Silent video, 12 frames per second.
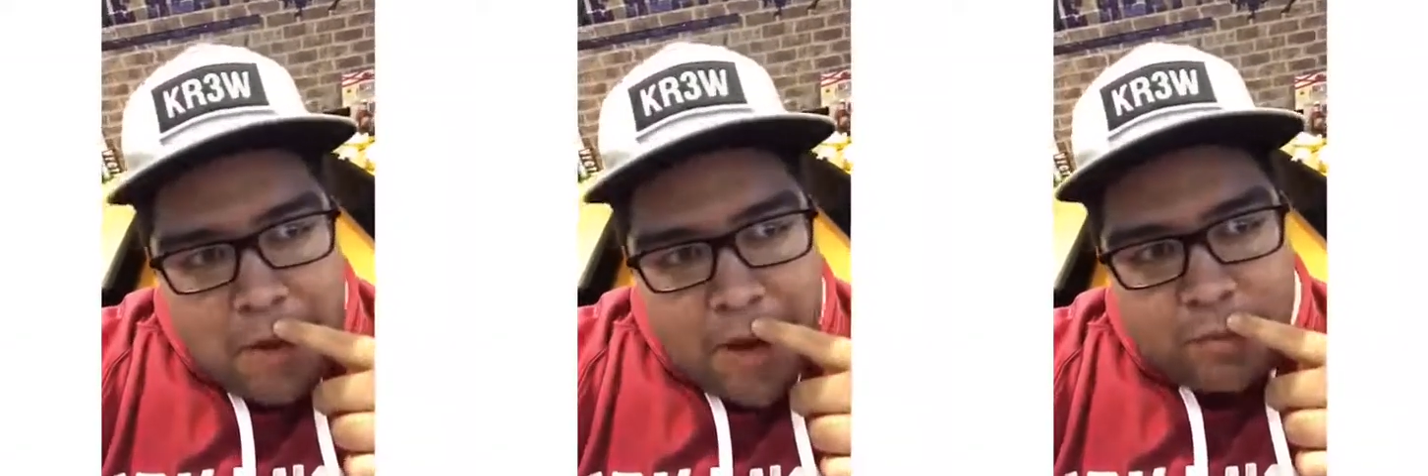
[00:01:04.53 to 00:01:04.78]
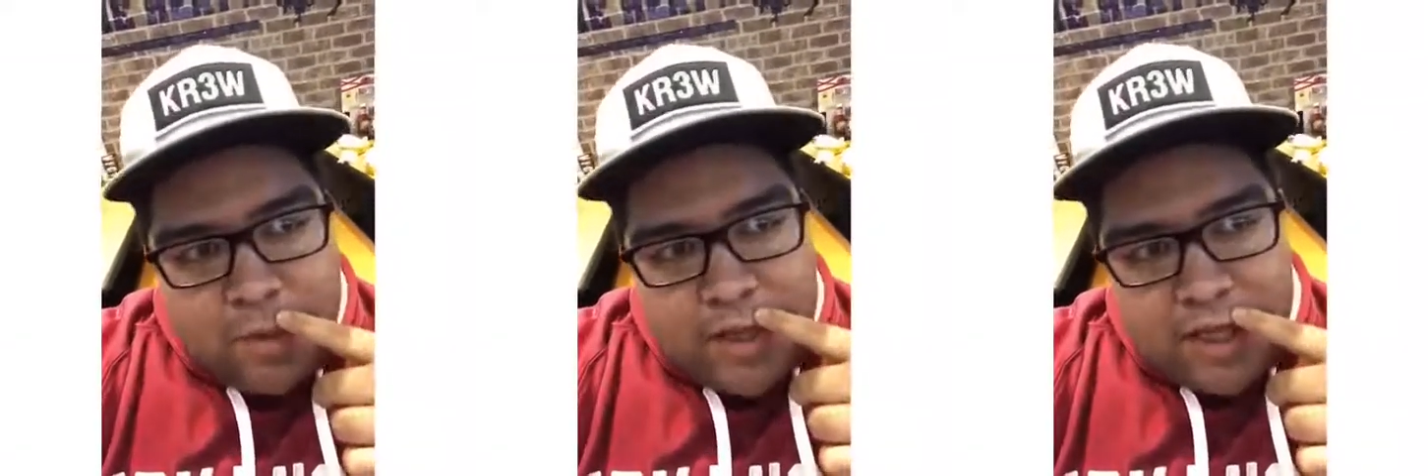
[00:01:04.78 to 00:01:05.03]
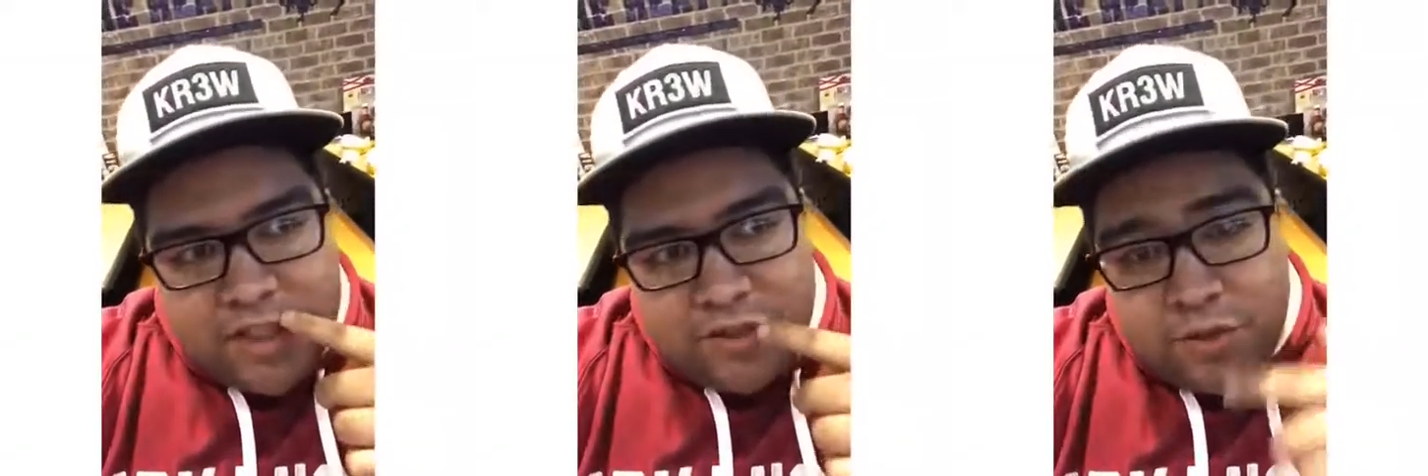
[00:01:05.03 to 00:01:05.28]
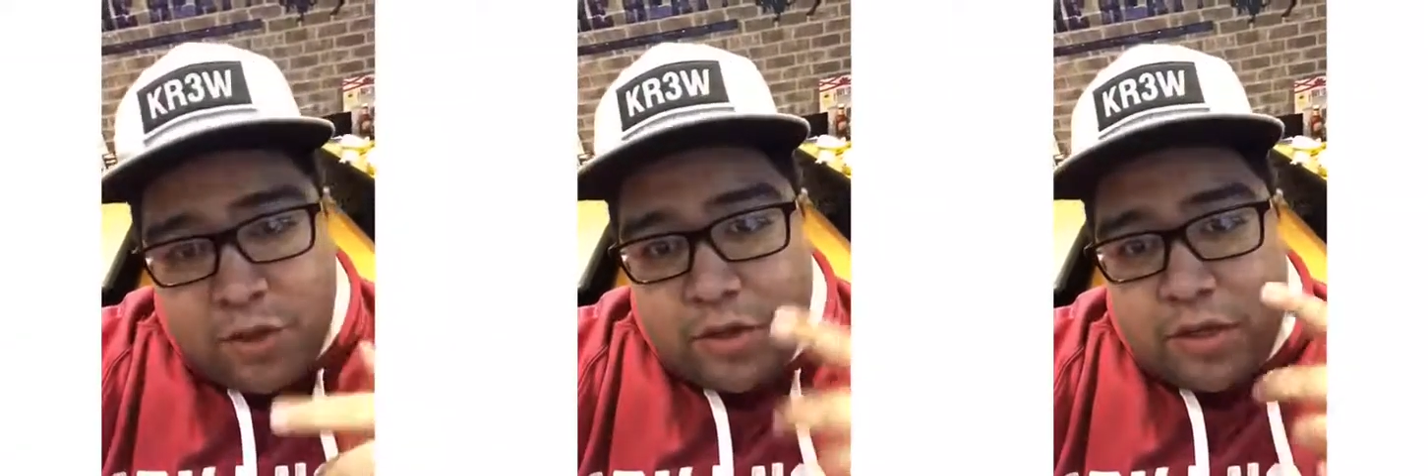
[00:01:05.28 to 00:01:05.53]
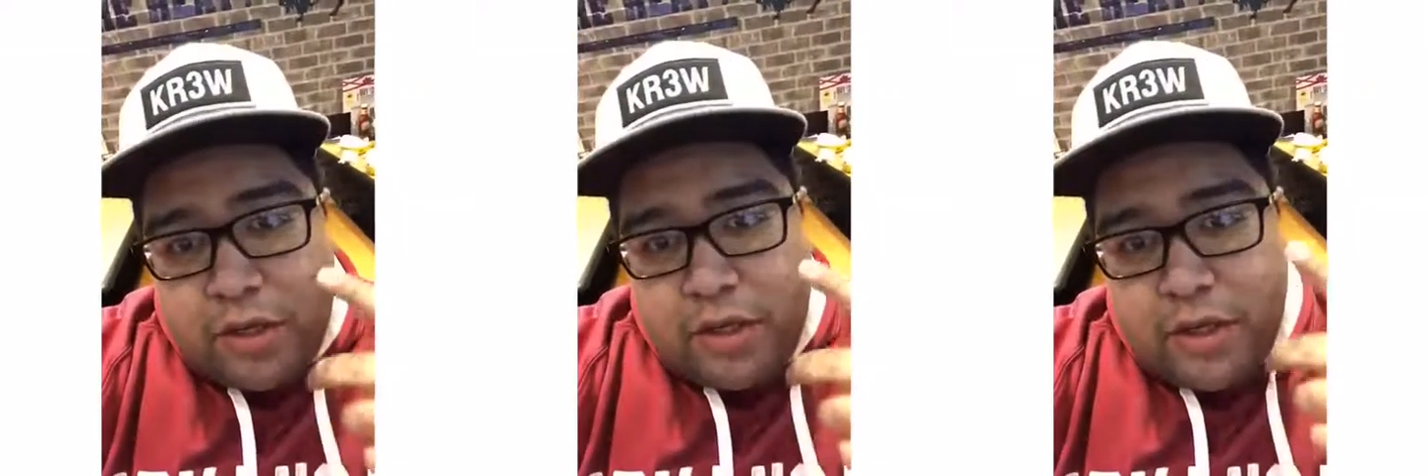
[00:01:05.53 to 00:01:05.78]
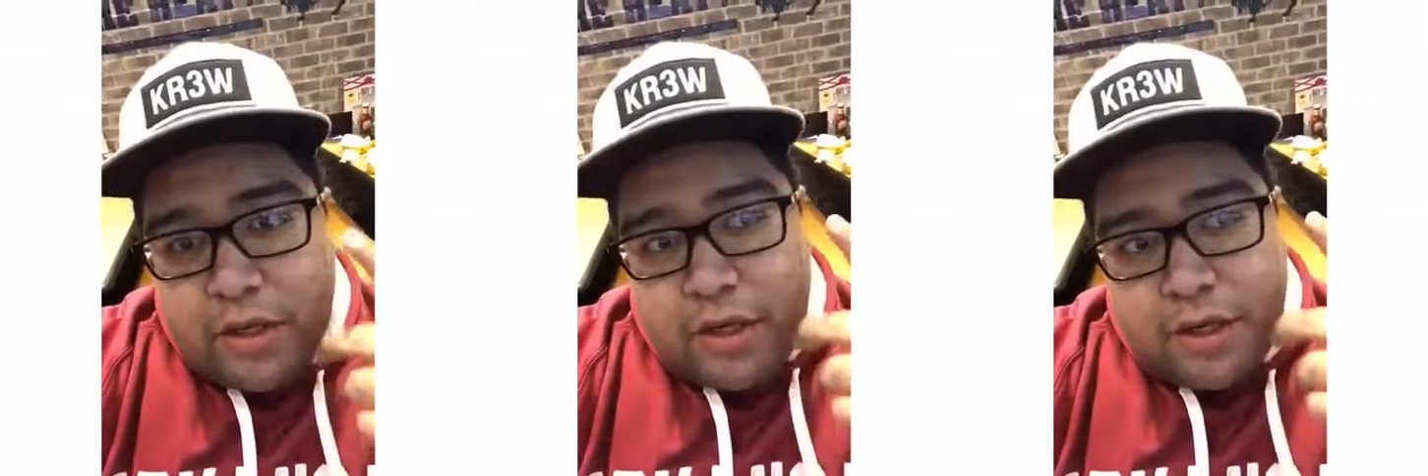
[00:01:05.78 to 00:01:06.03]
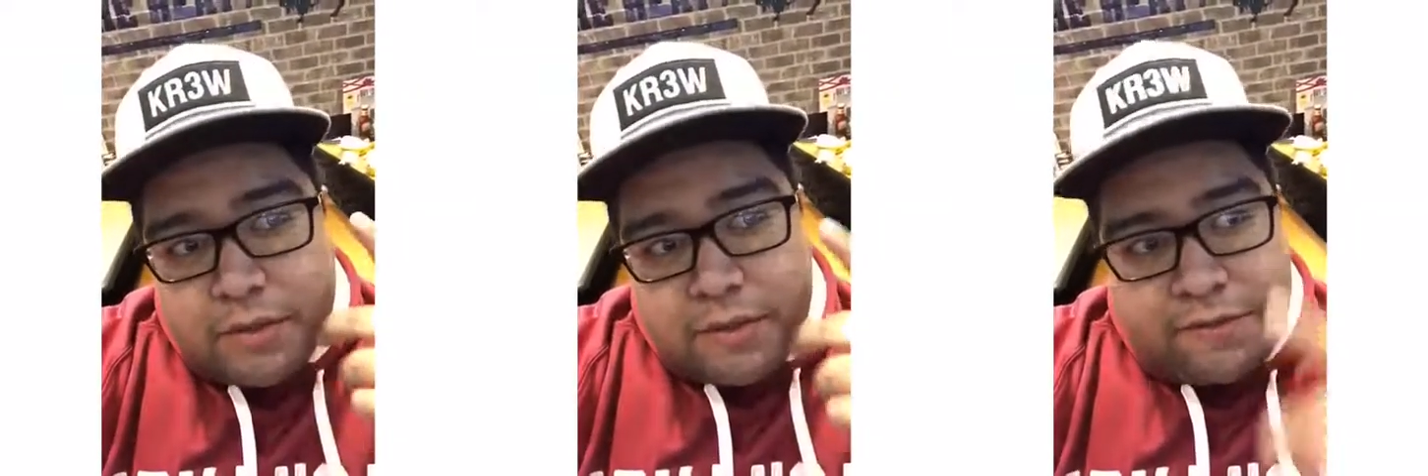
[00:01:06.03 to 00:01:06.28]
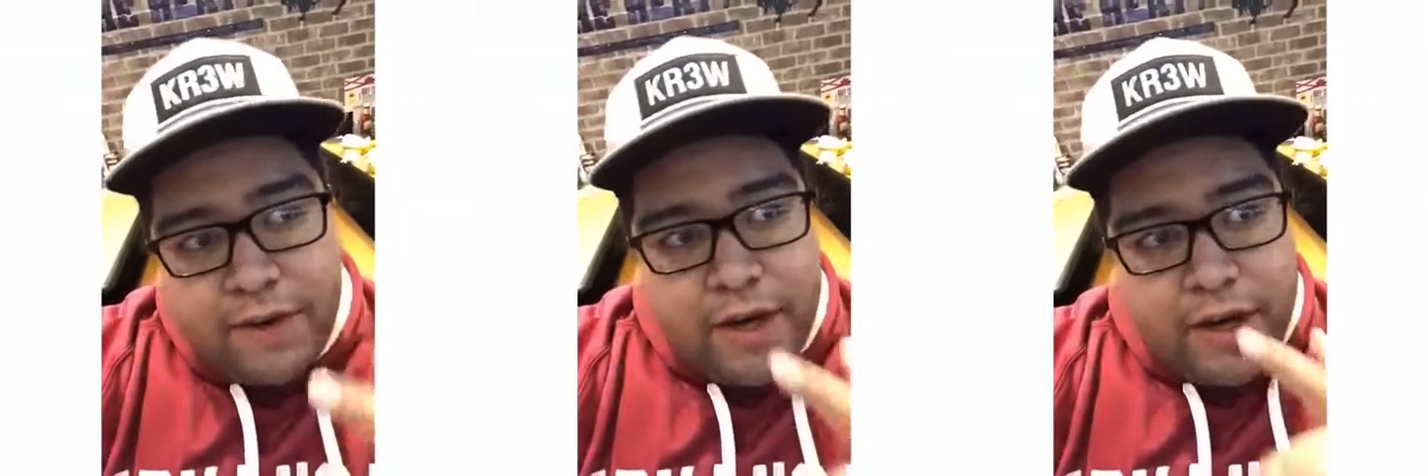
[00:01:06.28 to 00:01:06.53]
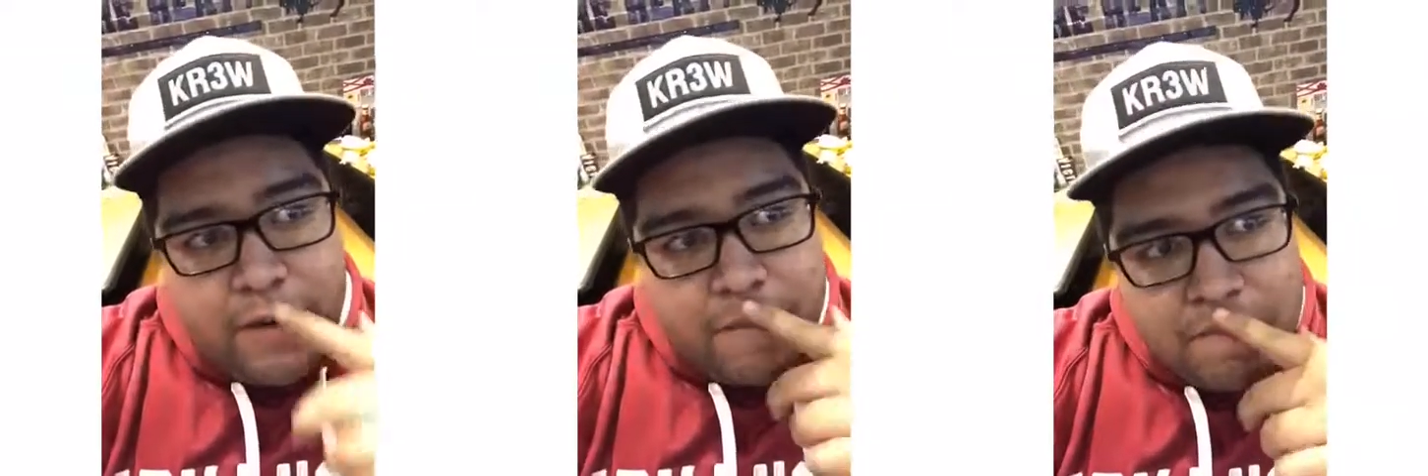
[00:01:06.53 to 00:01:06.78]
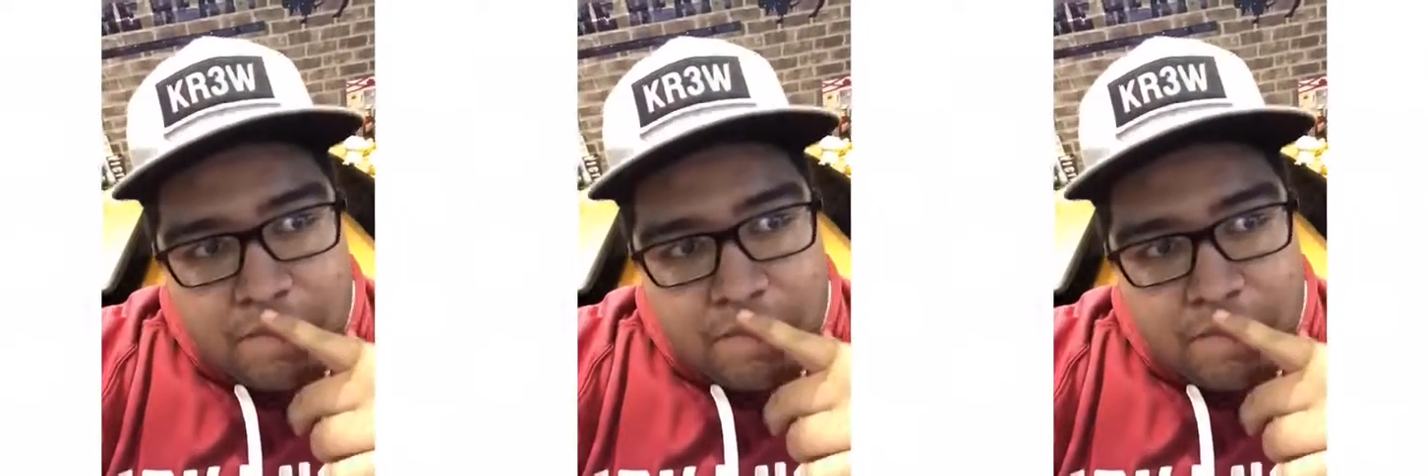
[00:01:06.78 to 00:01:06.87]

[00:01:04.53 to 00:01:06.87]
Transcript: My prediction for uh, the fight